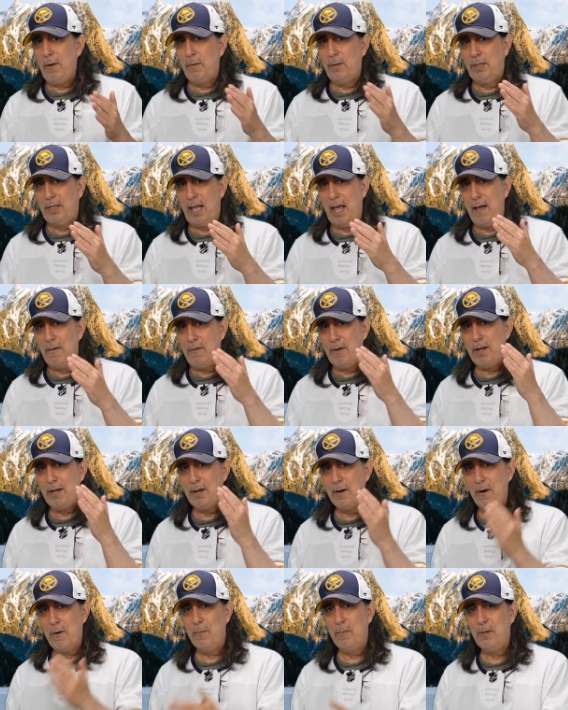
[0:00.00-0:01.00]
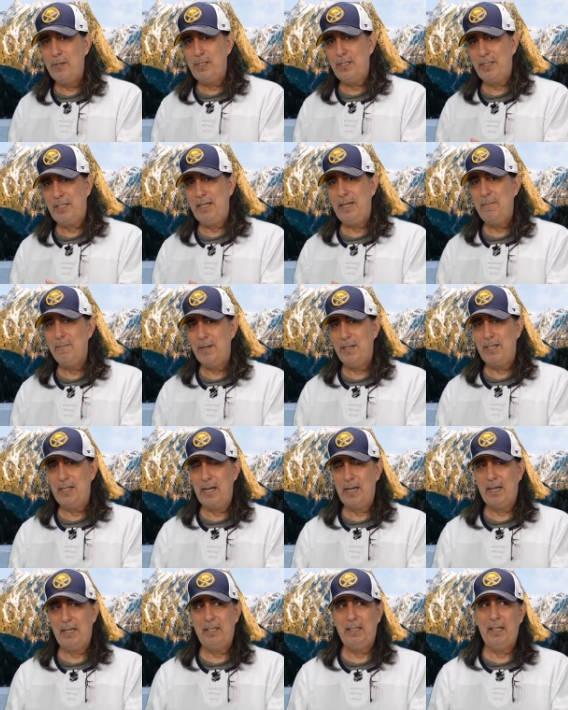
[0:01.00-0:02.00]
with having a wuss team a
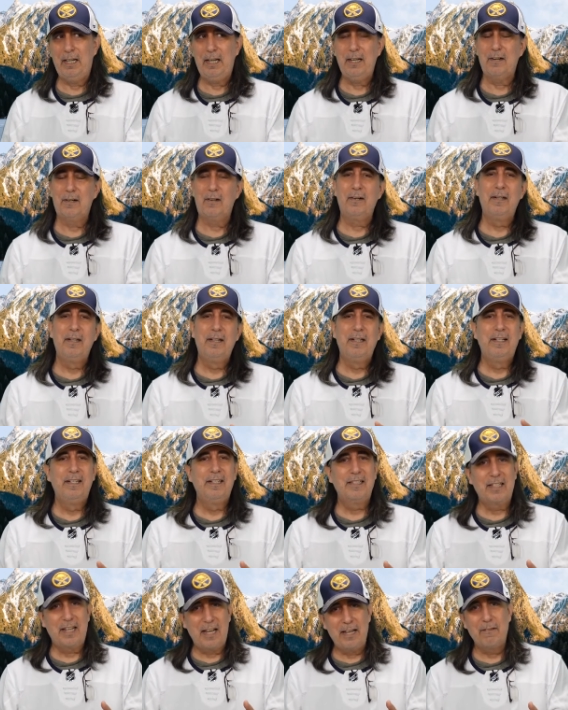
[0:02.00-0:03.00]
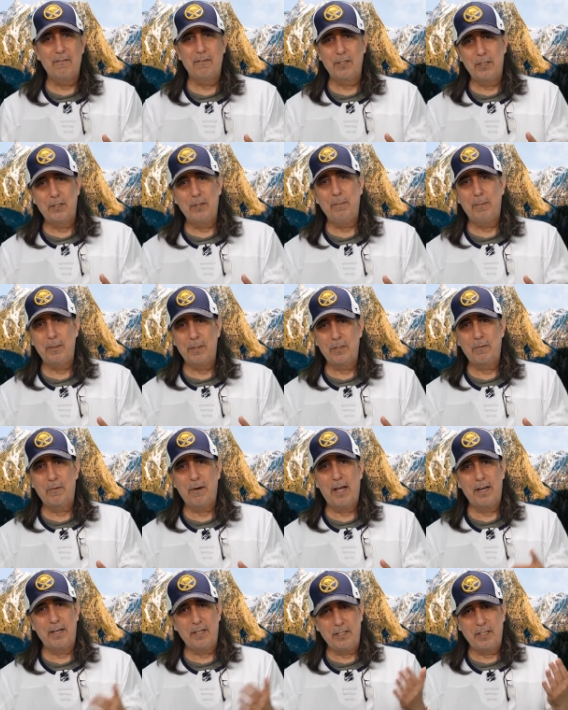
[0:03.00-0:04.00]
decade later, it's kind of a stupid
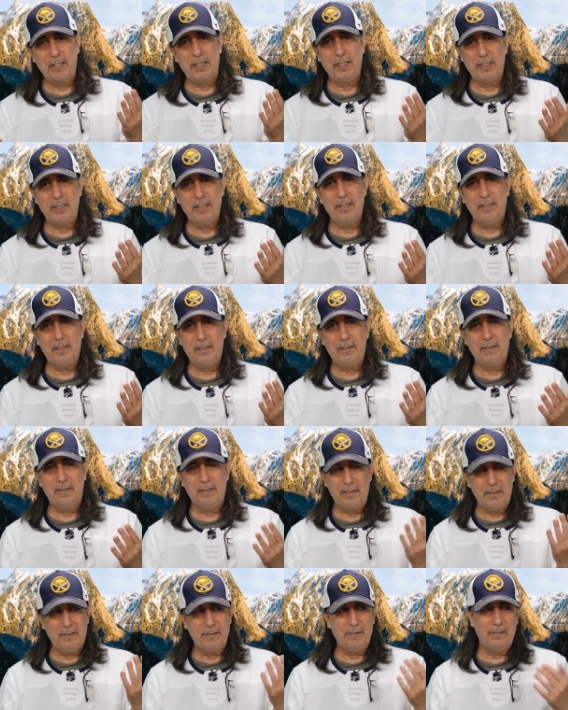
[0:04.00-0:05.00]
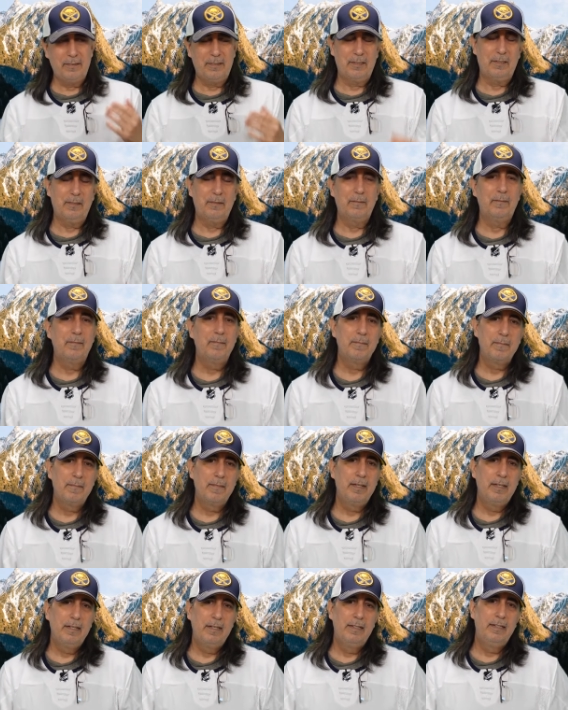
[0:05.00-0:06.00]
strategy, isn't it? You know, so
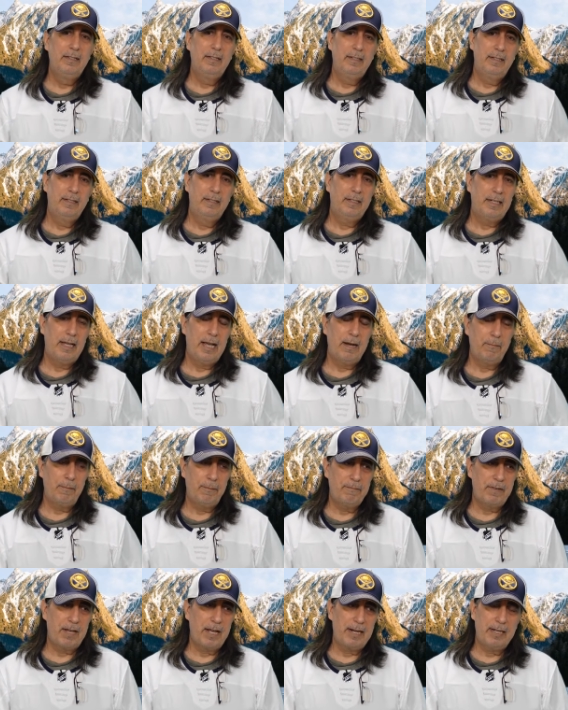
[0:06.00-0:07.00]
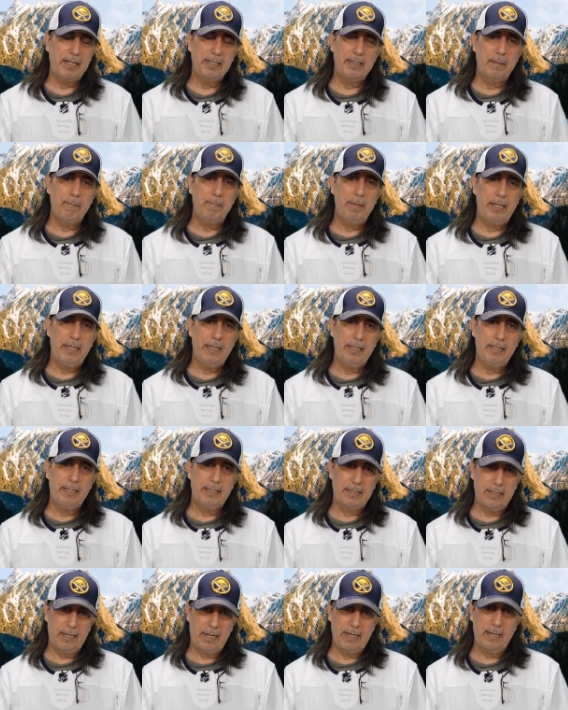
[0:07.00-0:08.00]
yeah, we've got to get some mean in
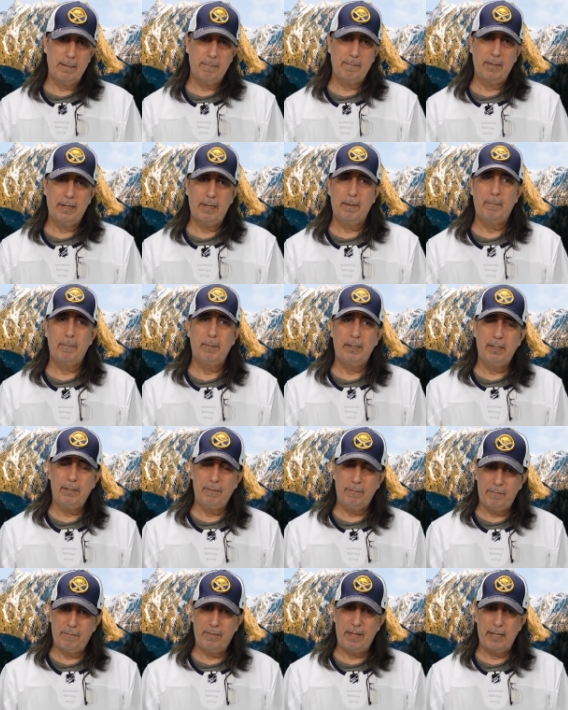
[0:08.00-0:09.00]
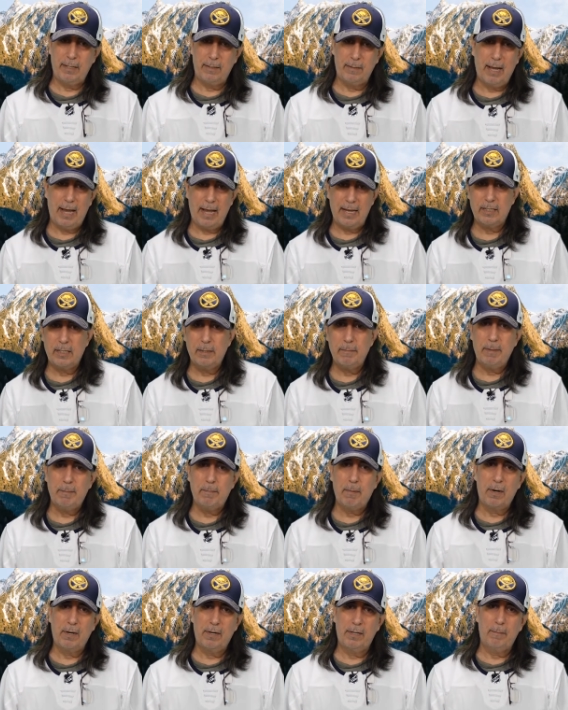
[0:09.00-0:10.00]
this lineup. And I believe that has to be
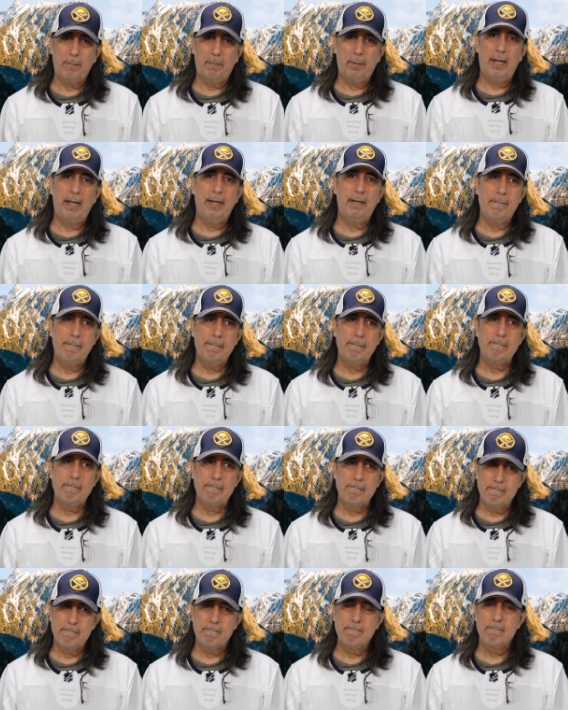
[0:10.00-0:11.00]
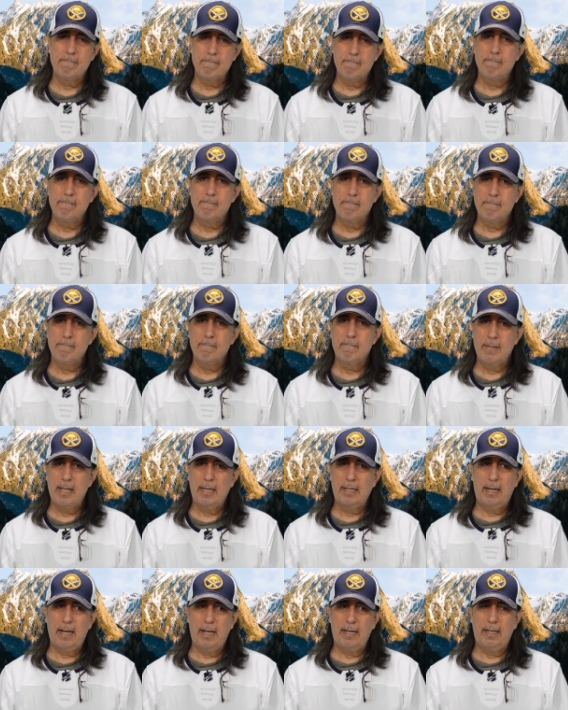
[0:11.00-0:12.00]
part of the plan.
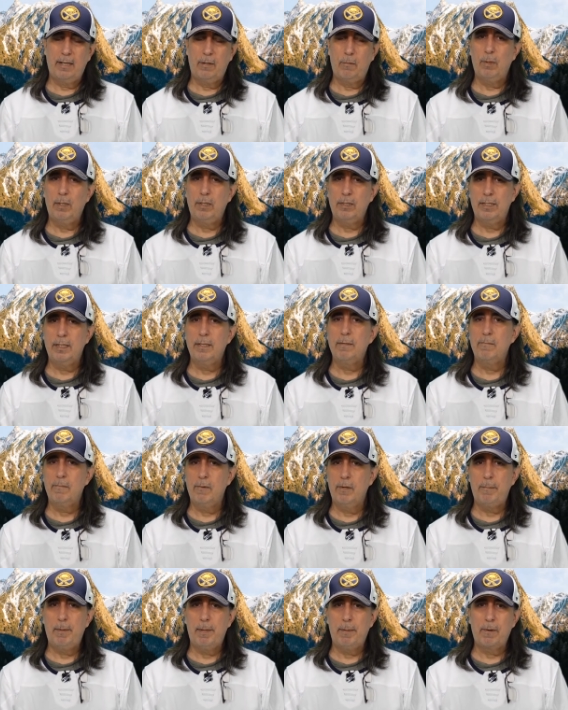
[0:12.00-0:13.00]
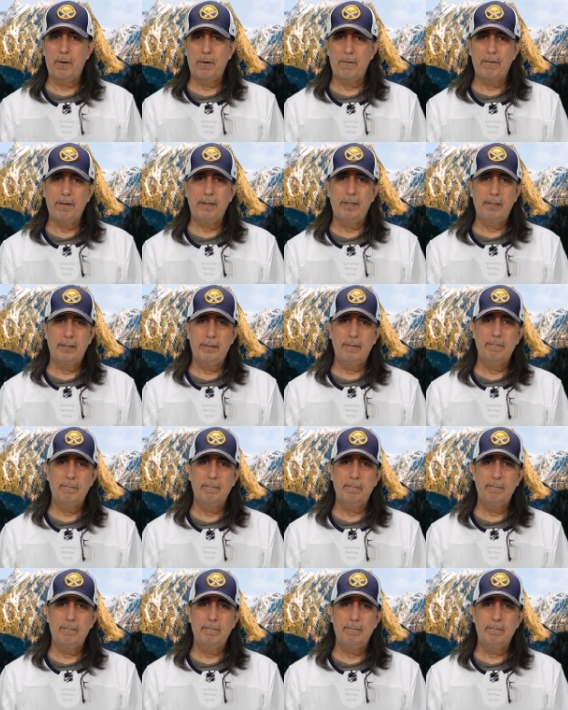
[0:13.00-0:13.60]
A guy like Wilson would be perfect.